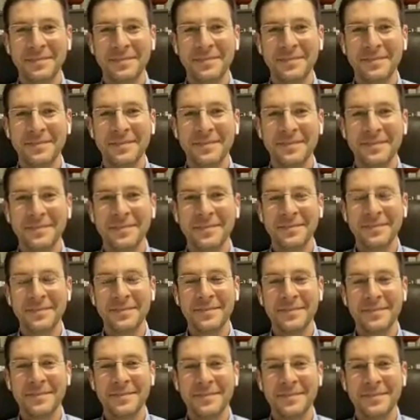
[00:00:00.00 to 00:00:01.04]

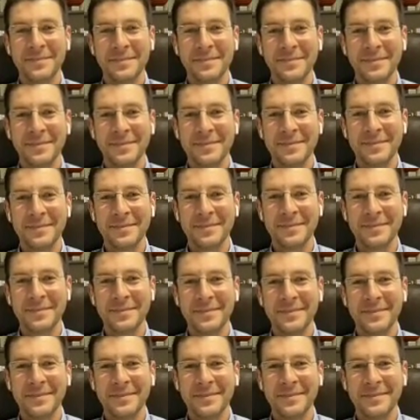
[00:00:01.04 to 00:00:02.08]

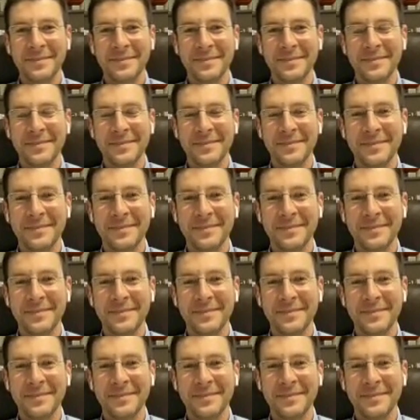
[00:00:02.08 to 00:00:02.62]
No words are spoken by the person on screen.